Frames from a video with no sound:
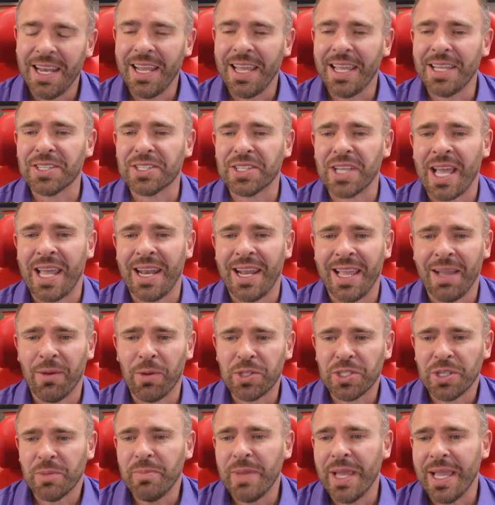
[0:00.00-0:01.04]
It is.
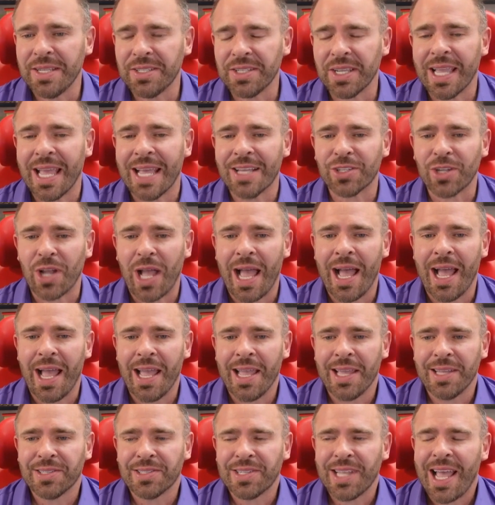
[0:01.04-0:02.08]
And what's amazing
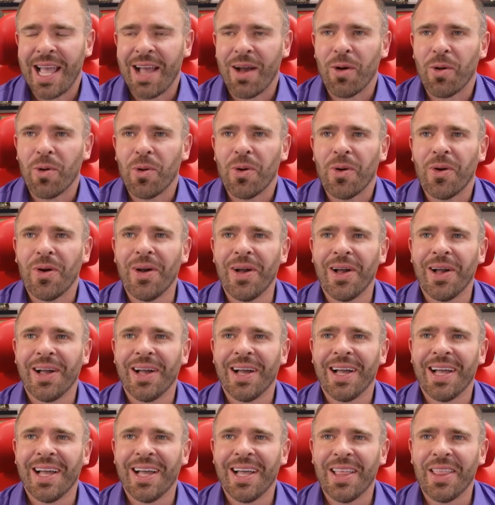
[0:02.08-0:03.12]
is how
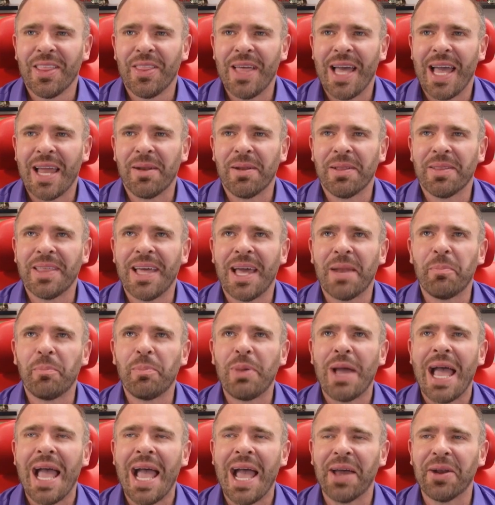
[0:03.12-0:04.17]

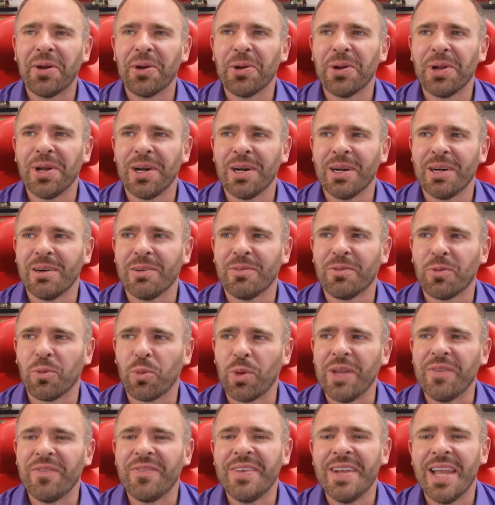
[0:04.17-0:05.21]
that pattern of
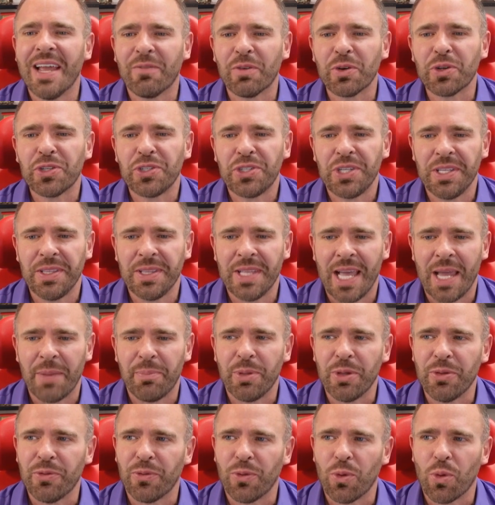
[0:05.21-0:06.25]
we've never seen
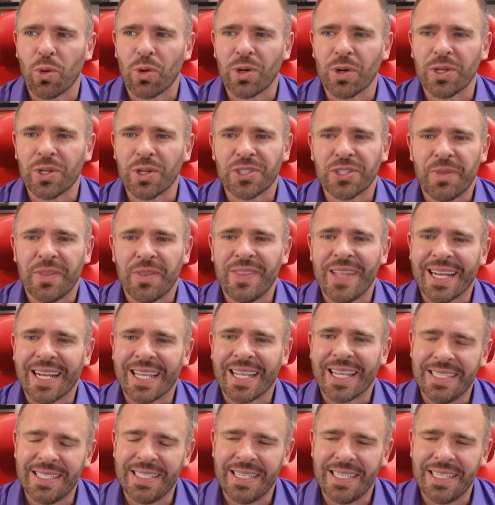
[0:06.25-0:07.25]
that before is something that